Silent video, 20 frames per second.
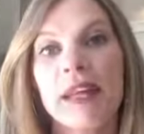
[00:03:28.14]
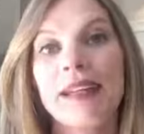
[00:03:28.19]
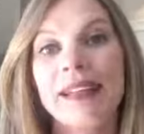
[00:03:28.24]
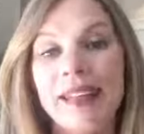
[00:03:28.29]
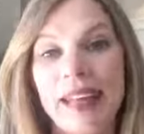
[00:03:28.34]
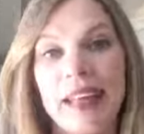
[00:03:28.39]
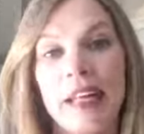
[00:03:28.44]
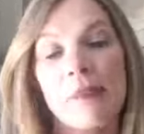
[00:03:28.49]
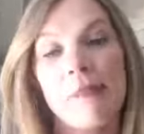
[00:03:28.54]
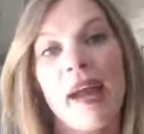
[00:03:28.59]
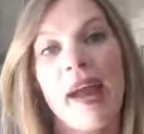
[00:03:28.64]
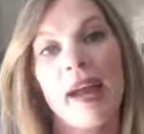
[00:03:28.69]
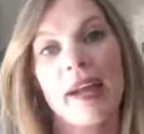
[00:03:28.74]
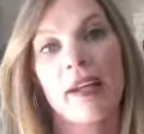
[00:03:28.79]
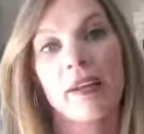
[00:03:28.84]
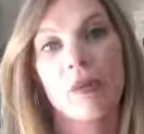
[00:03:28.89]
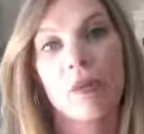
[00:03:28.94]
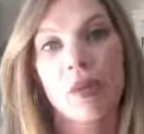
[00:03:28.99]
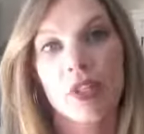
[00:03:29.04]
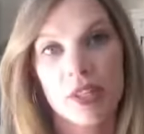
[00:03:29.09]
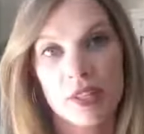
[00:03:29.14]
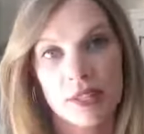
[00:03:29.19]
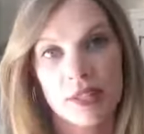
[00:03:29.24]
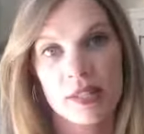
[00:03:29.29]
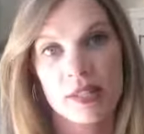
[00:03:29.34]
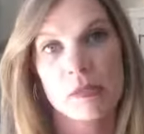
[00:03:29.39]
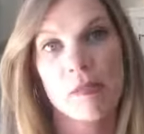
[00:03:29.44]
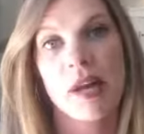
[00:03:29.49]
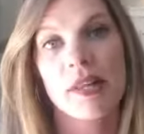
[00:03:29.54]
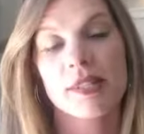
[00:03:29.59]
gain it back within
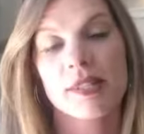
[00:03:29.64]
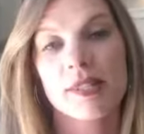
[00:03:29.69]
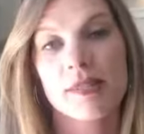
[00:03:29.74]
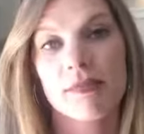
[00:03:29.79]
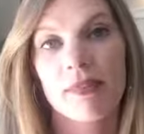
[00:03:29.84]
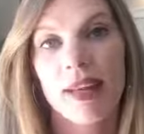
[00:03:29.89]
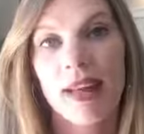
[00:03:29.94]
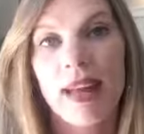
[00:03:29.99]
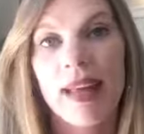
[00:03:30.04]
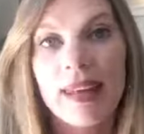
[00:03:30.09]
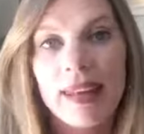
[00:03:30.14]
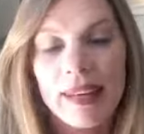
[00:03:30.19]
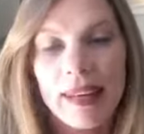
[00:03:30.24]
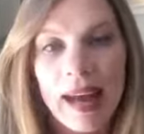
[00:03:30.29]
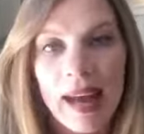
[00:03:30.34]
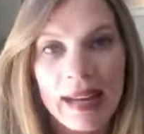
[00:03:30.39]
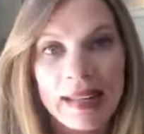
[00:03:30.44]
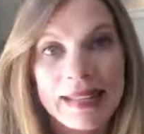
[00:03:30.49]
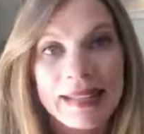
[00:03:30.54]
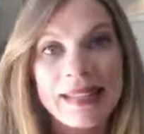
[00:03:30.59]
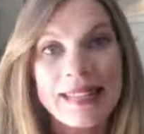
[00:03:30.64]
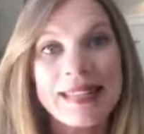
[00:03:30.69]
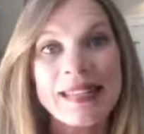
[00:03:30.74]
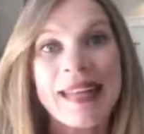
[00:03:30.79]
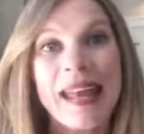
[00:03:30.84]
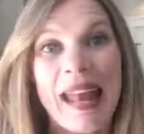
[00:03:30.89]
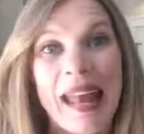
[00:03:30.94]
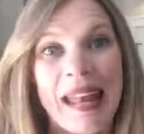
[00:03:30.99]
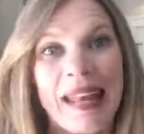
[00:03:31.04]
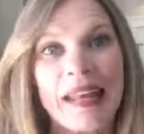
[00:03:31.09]
6 months.
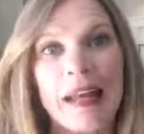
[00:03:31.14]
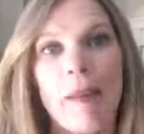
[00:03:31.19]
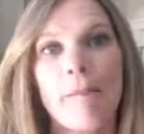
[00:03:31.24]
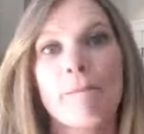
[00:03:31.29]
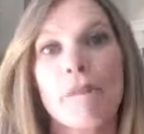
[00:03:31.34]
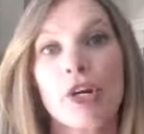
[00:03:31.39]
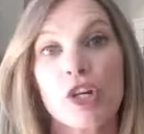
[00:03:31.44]
98%.